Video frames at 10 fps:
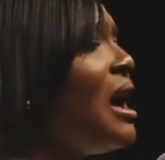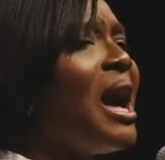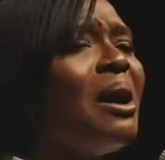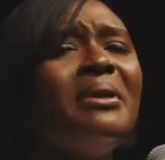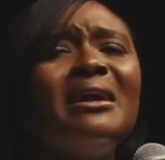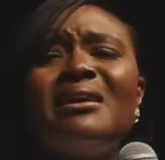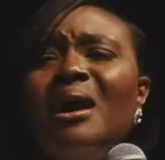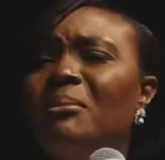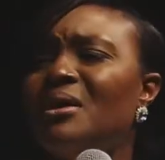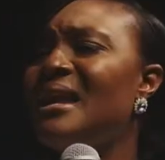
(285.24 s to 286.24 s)
I mean,
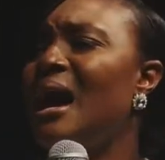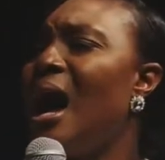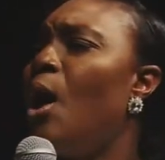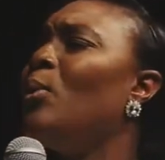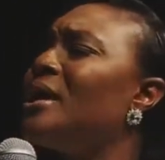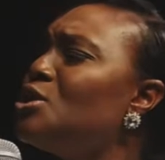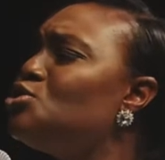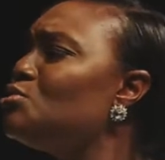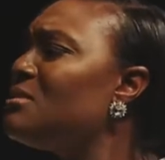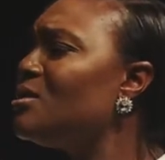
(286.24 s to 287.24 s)
come on now, how wicked
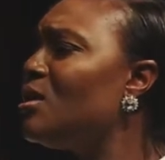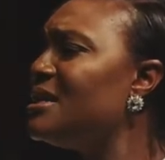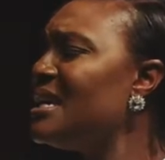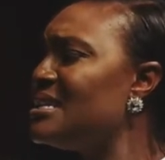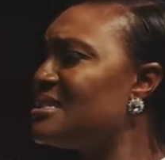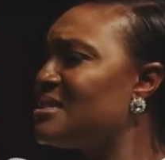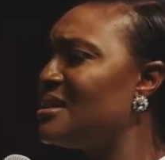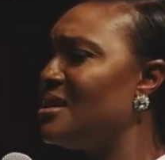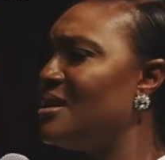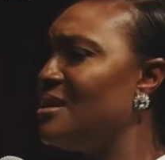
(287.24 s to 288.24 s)
do you think God is?
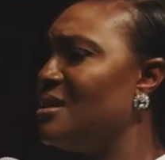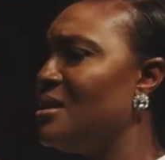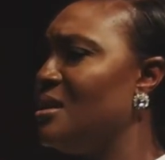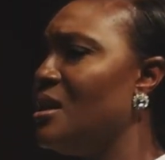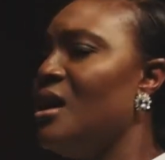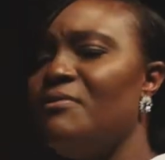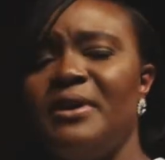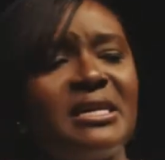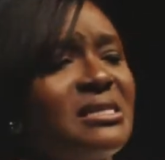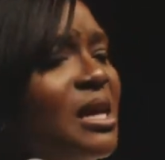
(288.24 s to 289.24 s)

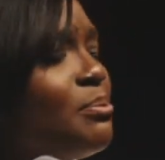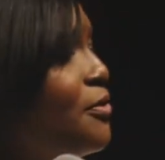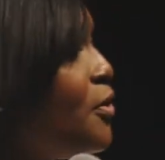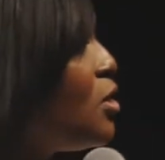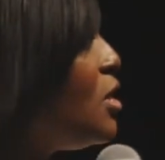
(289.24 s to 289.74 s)
Vicky said before